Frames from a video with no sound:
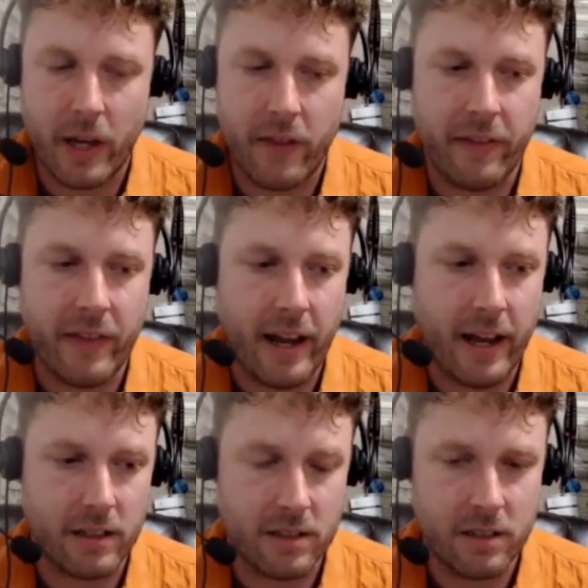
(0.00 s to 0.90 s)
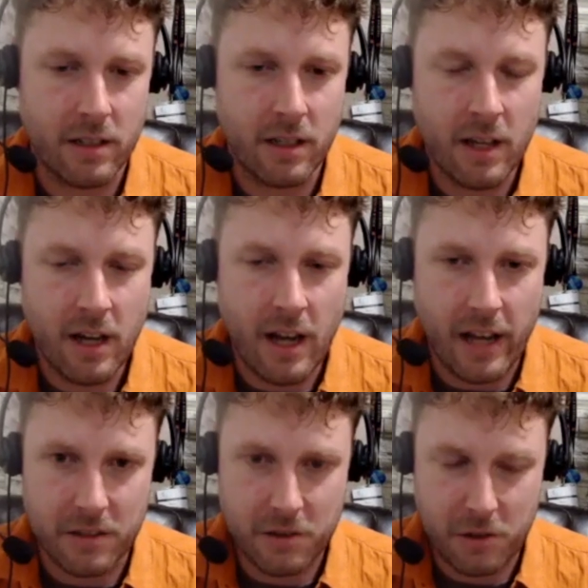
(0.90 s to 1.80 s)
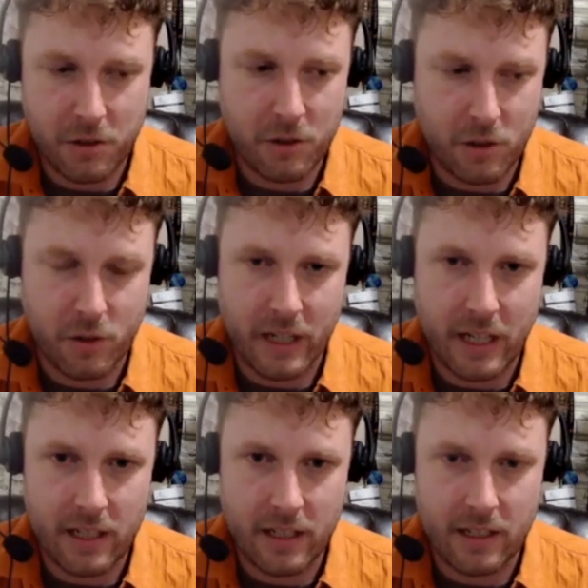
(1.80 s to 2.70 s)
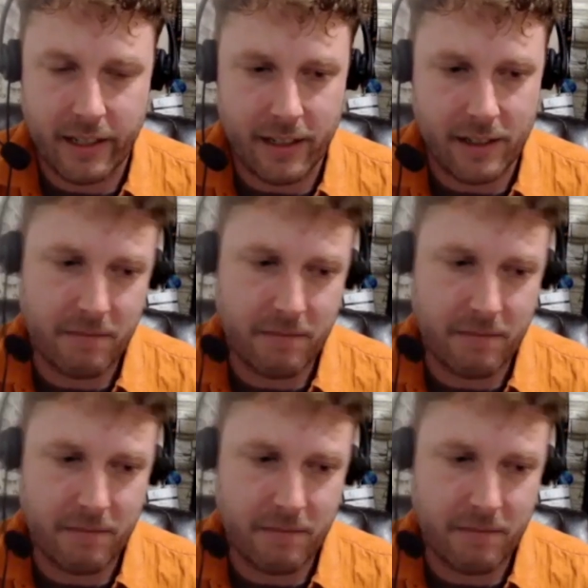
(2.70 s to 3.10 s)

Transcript: and then that has created like